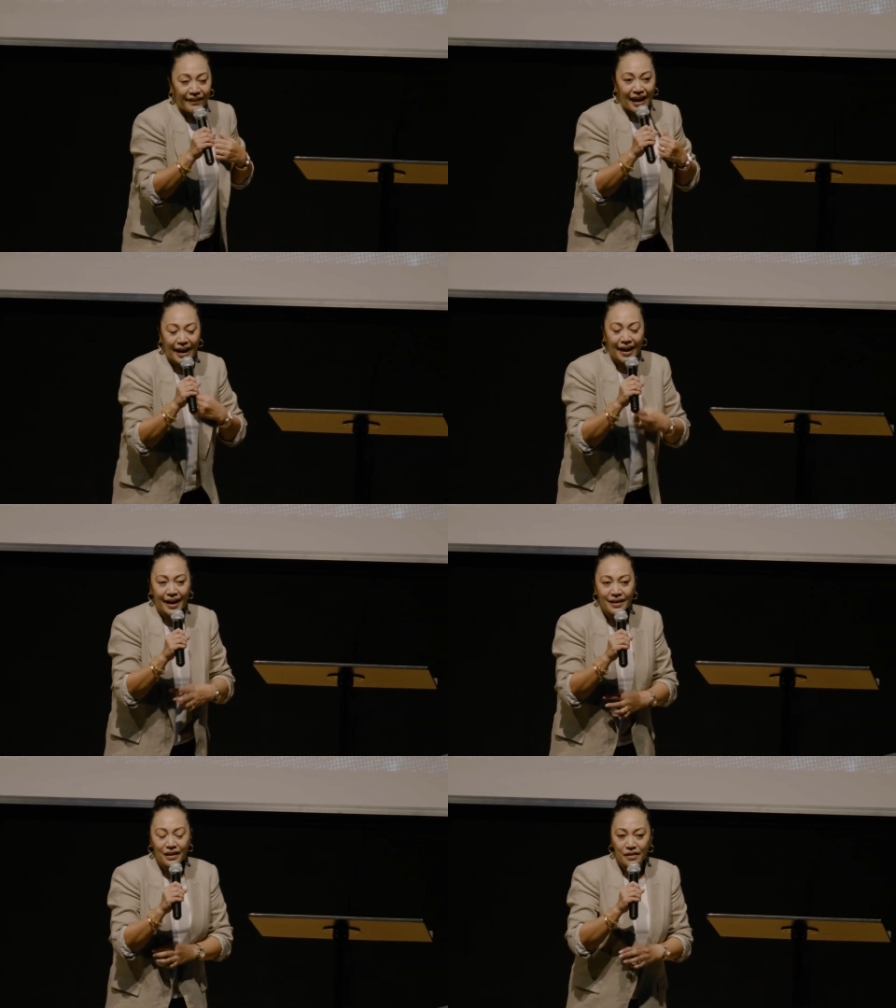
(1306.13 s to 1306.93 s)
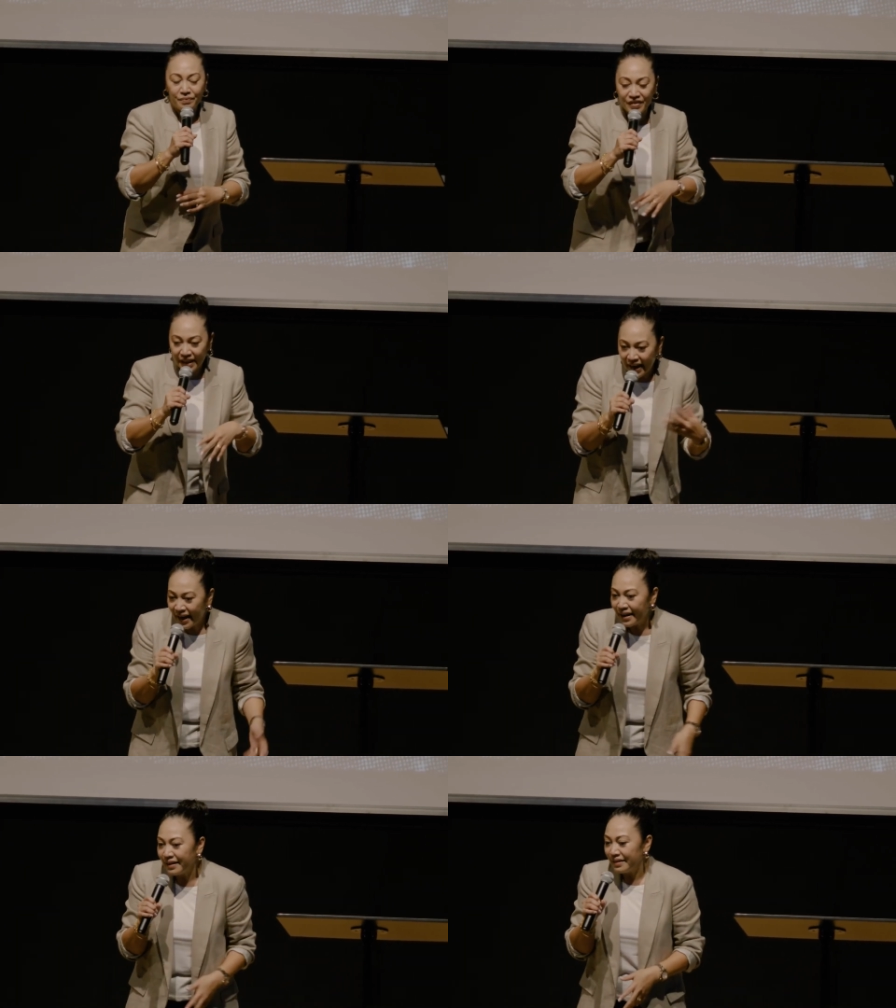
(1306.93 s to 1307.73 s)
And
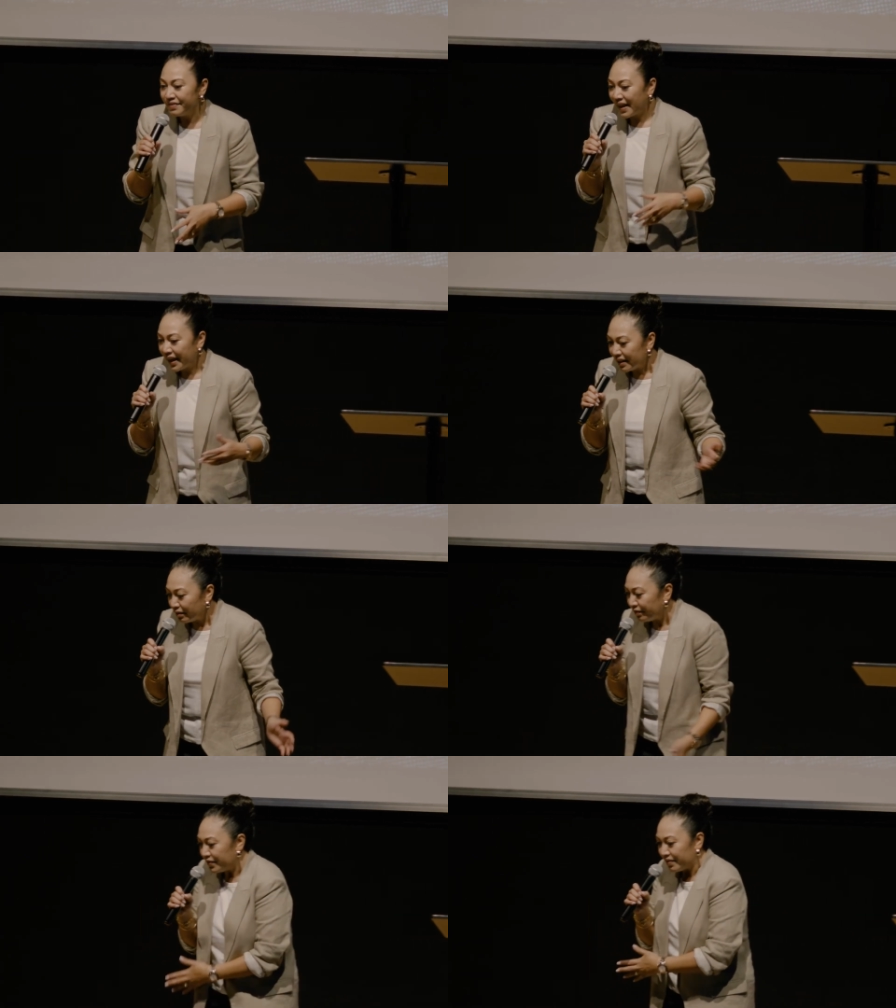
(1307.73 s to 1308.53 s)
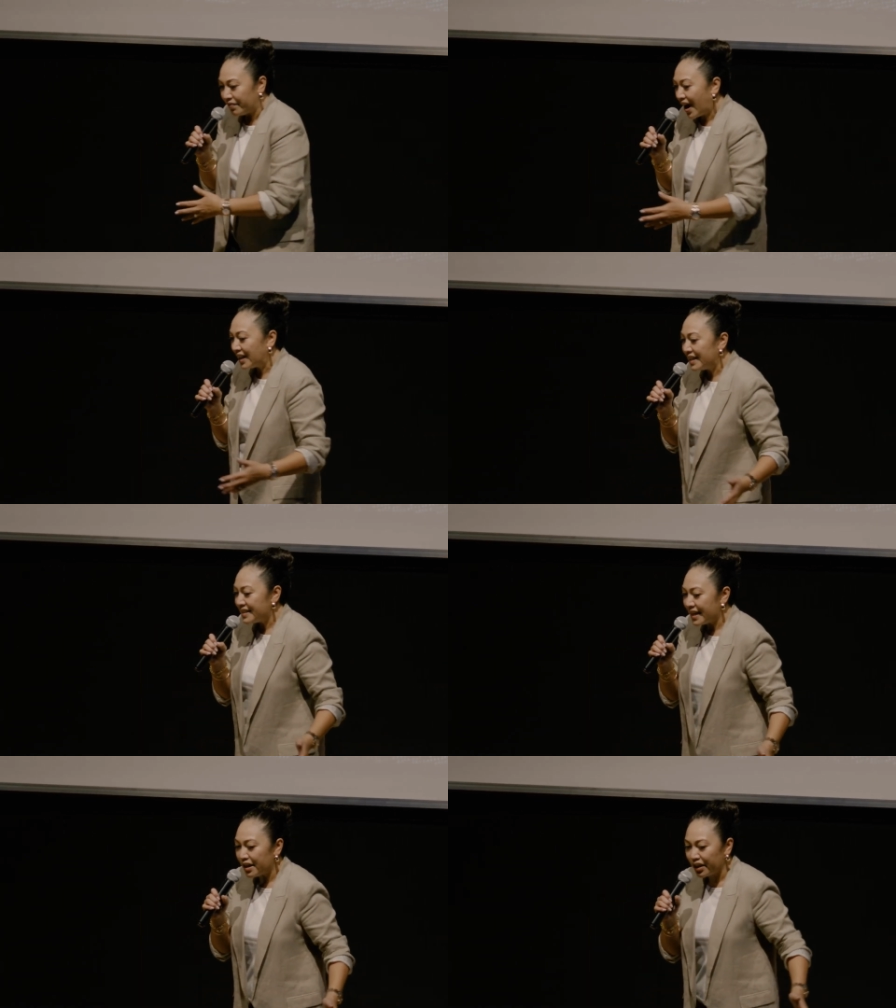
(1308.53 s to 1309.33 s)
then they finally
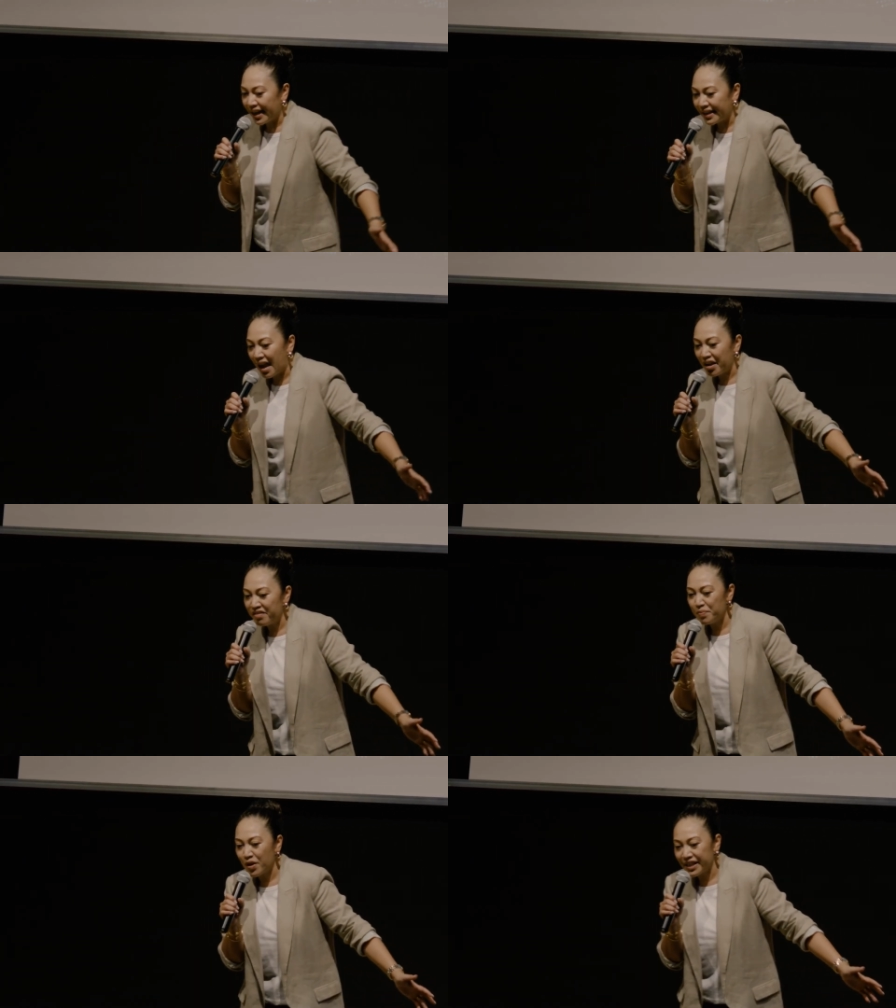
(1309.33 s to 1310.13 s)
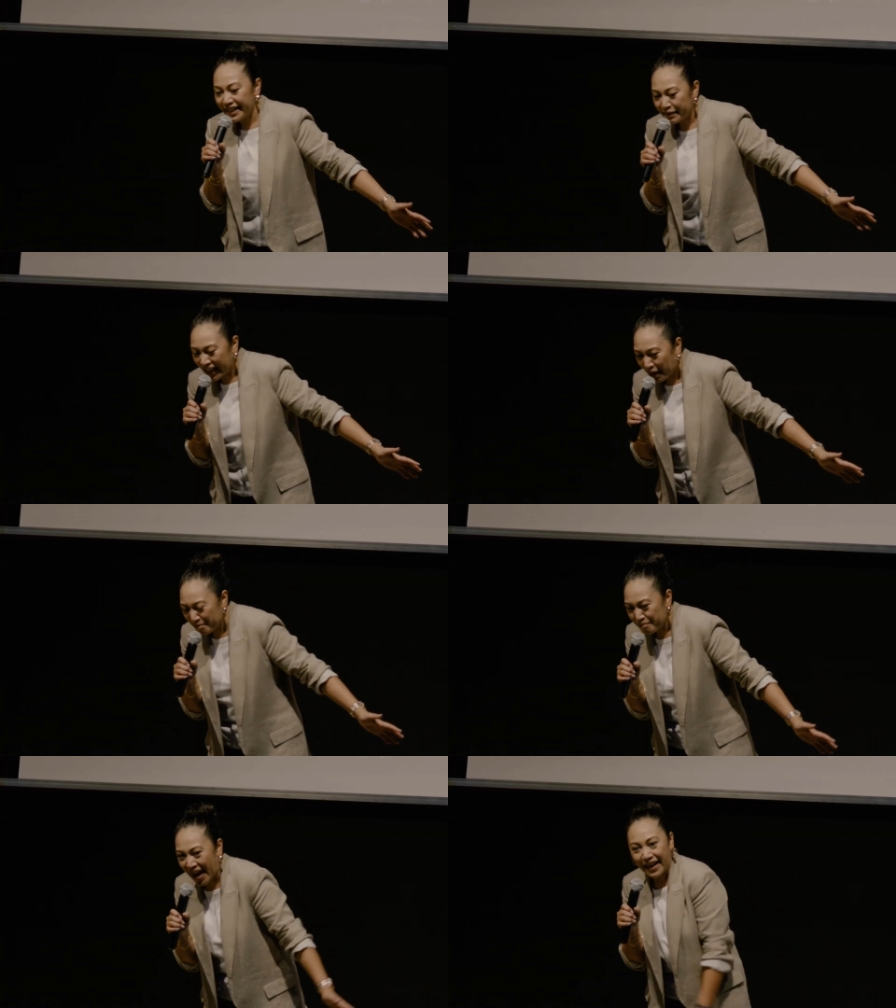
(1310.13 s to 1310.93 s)
said, okay, now everybody come
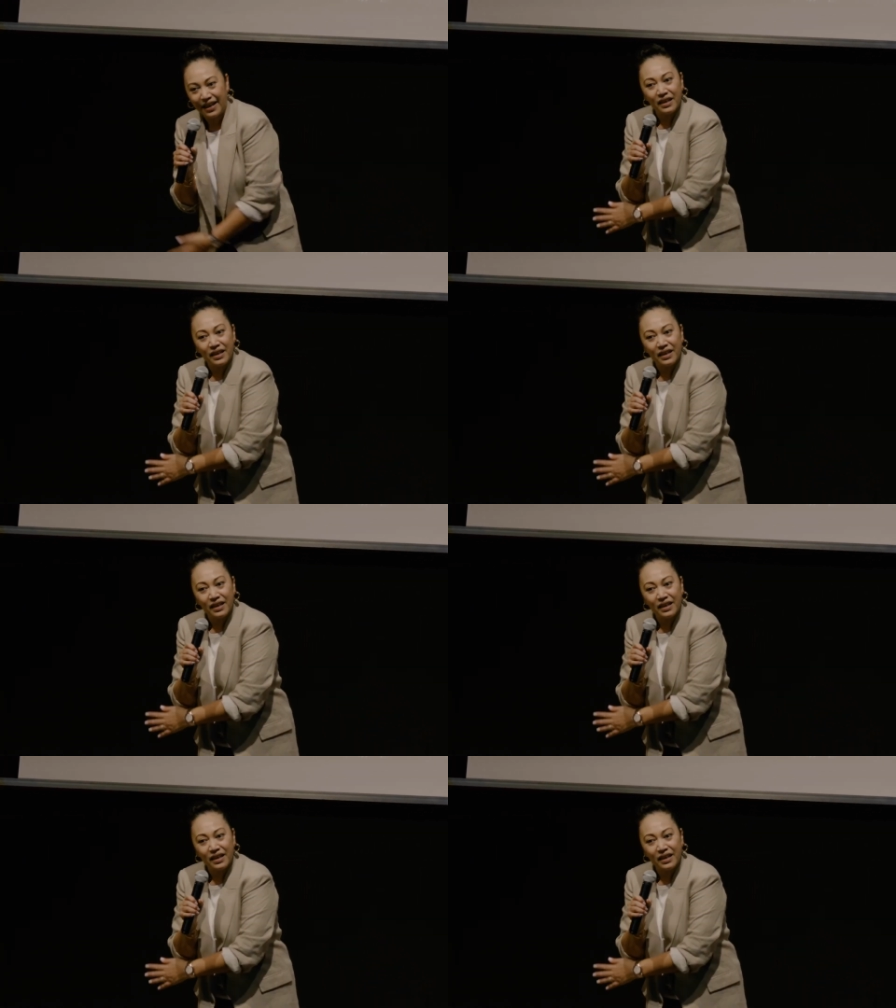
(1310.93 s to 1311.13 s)
back.